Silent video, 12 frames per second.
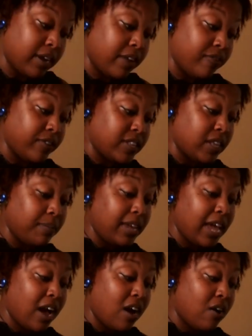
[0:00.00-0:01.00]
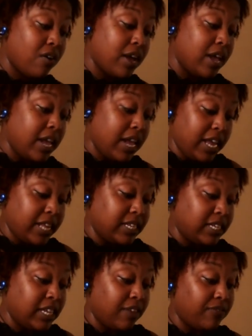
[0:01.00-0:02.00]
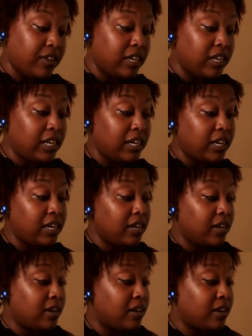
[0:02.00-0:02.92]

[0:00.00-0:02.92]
Okay, for some y'all, it's definitely